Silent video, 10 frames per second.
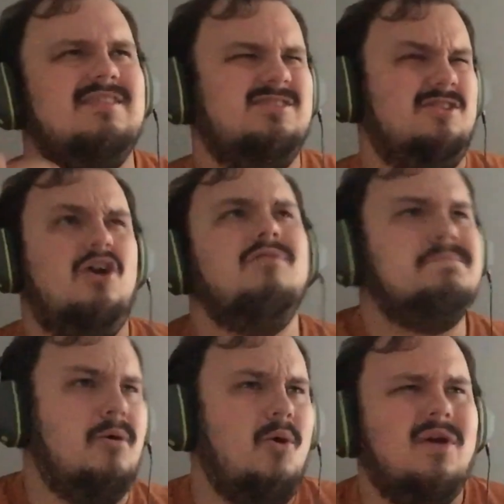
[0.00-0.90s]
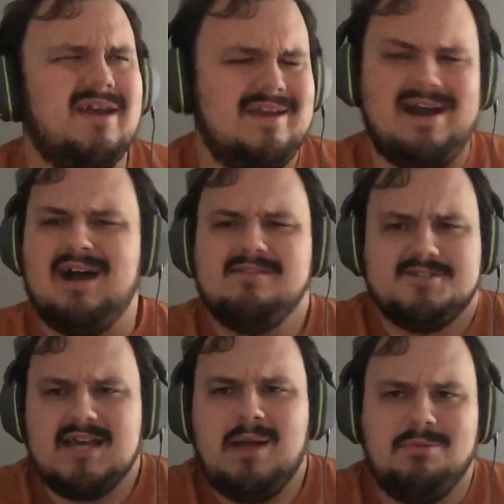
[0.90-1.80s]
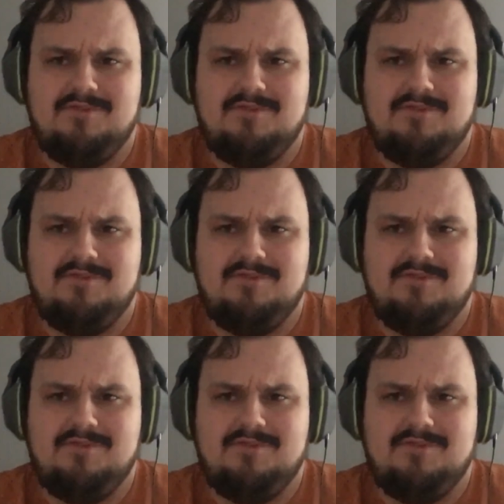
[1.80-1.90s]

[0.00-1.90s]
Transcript: low point on this album,